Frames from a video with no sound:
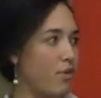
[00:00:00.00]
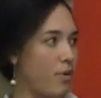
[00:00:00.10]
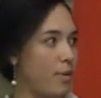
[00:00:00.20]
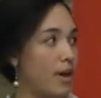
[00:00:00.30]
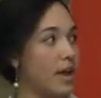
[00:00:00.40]

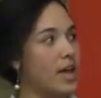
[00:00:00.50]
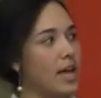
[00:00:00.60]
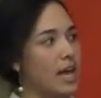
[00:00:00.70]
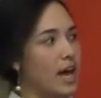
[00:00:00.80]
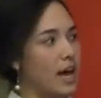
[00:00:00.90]
chroma,
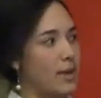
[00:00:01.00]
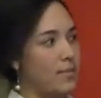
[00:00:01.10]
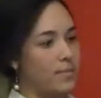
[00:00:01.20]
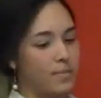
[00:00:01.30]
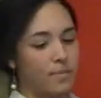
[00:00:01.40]

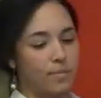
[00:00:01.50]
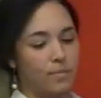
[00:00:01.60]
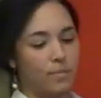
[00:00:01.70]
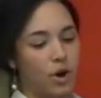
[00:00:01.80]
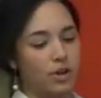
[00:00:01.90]

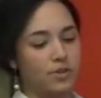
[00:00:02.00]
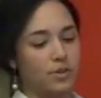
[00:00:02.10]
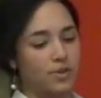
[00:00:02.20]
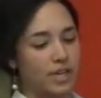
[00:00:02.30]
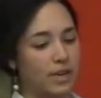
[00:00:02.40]
we're also
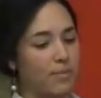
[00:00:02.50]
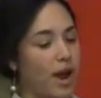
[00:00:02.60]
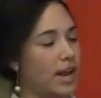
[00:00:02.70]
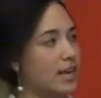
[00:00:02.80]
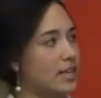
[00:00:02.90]
increasing
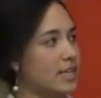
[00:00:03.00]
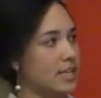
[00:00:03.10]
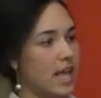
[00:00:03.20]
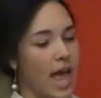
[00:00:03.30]
brightness.